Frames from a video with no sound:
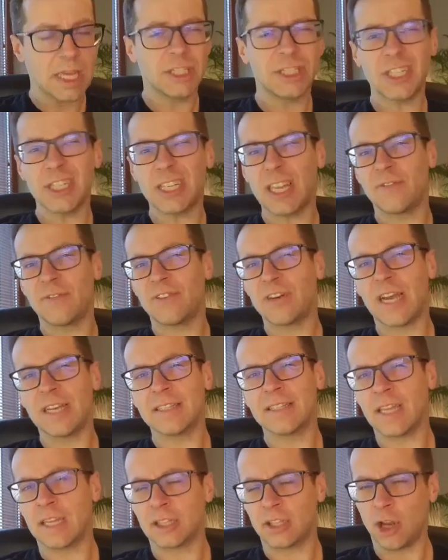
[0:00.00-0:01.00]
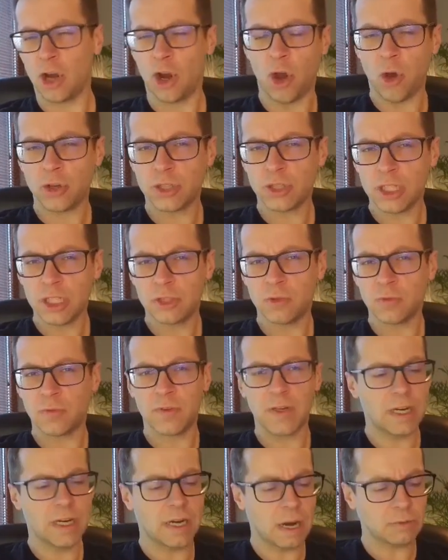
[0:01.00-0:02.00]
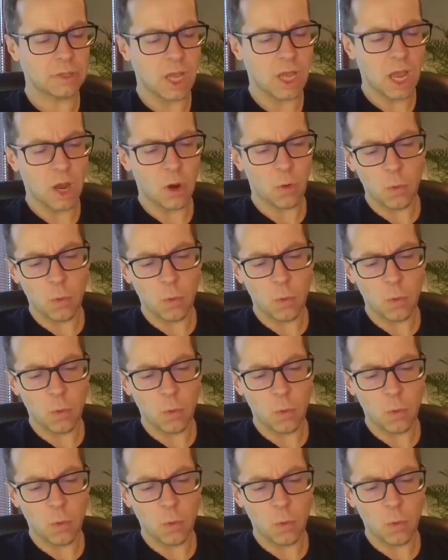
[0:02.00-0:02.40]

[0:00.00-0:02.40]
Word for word: she can write that logic to figure out